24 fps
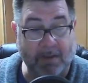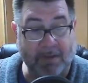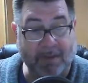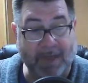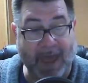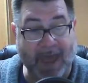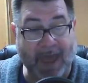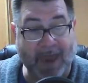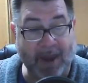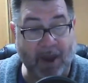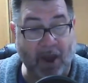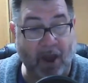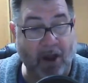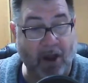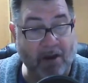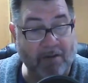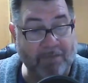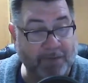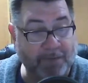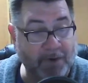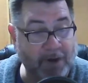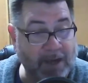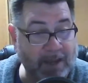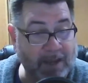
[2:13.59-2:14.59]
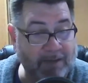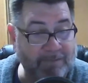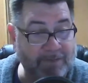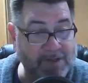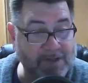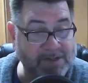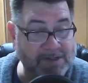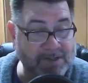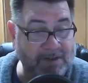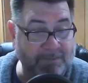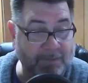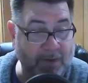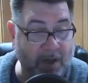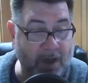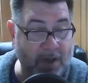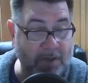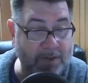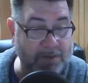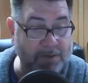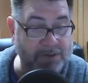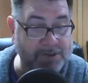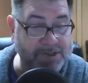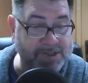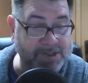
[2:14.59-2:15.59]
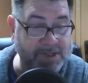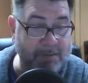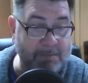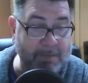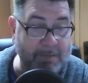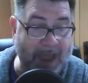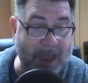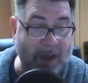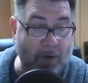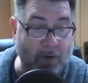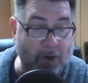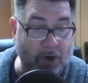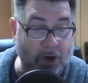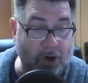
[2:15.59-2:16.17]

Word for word: that our forgiveness of others somehow